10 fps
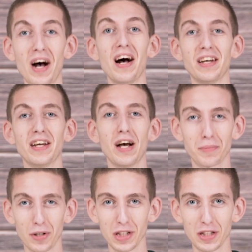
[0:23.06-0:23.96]
Hi,
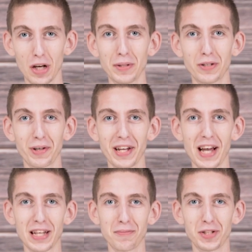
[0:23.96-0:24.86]
I'm Cody,
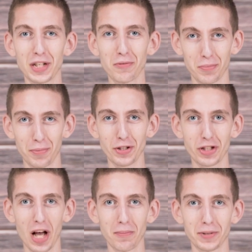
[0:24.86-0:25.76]
W3AMG with
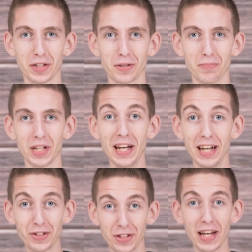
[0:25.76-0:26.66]
Bridgecom Systems.
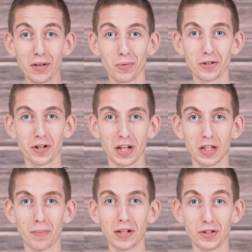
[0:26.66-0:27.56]
And today we're
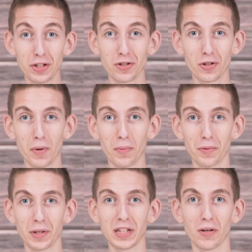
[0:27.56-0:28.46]
talking about digital mobile
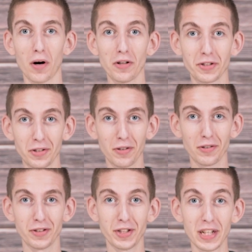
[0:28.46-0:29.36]
radio, also
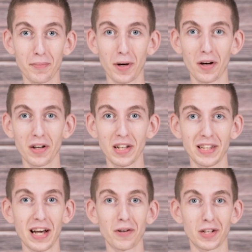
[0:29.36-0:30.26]
known as DMR,
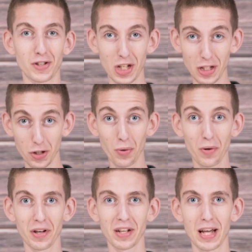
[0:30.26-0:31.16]
and how it can change
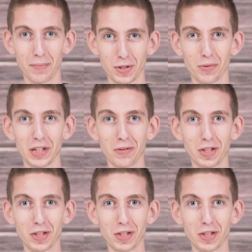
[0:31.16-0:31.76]
your amateur amateur radio